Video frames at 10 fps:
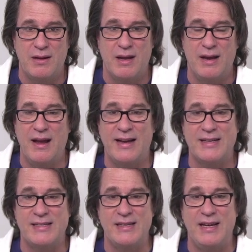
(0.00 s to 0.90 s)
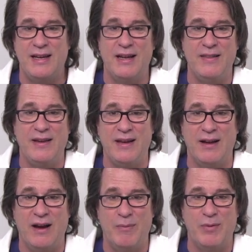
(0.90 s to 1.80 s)
And now you can see in the
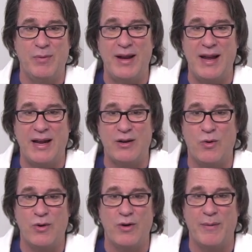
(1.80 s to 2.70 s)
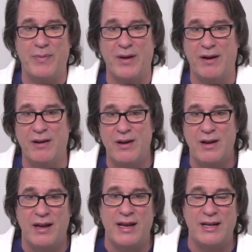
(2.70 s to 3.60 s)
upper right-hand corner up there,
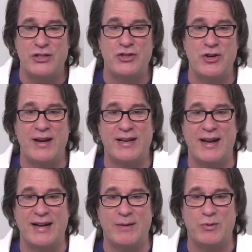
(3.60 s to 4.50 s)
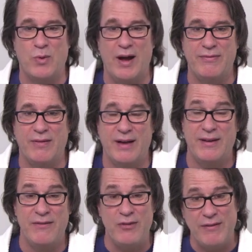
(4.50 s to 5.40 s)
it is trying to connect up to Wi-Fi.
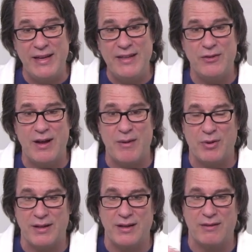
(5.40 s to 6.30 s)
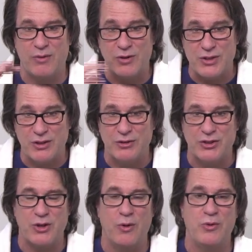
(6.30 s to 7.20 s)
If you have Ethernet plugged in, of course, it'll
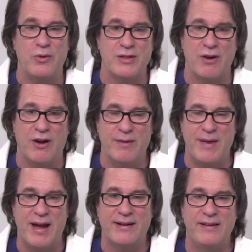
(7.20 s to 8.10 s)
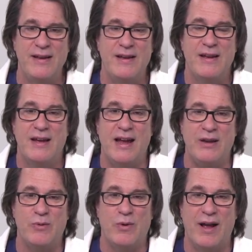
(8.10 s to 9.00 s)
just go through this automatically,
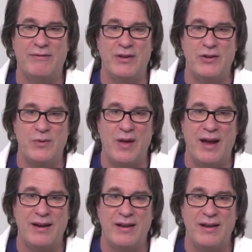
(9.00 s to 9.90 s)
and you won't have to do that.